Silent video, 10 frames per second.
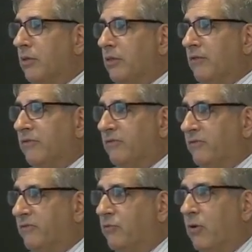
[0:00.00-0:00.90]
This
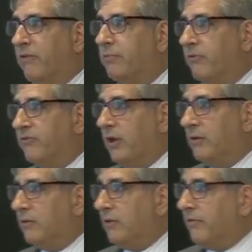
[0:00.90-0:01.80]
is 12%
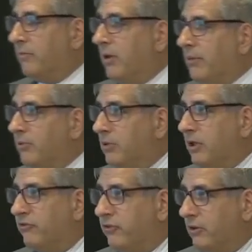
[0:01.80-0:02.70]
of the
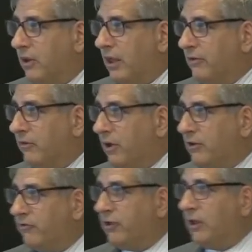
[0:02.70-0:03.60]
population has
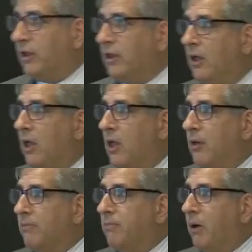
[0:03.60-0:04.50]
IgE,
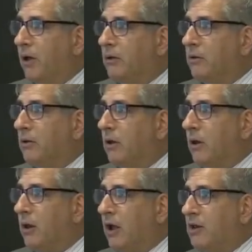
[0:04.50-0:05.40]
but
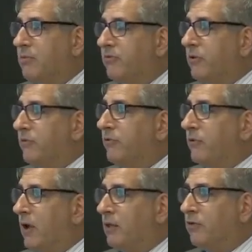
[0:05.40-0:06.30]
90% of
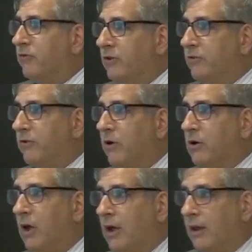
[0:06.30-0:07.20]
food allergies are
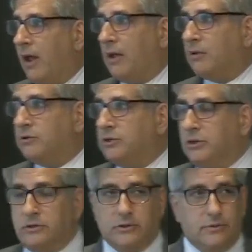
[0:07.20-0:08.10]
not
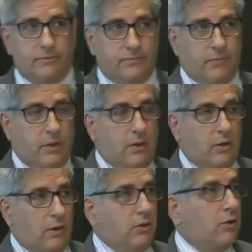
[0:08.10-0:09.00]
allergies.
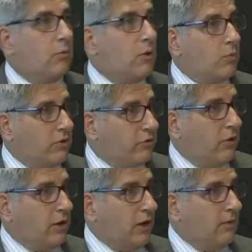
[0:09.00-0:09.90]
They're what we're
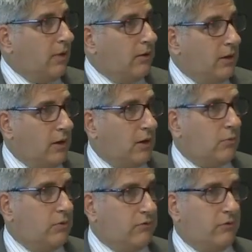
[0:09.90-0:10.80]
talking about here,
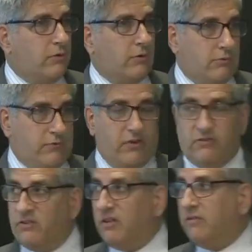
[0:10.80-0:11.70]
which are
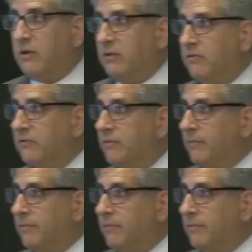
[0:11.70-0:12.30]
sensitivities.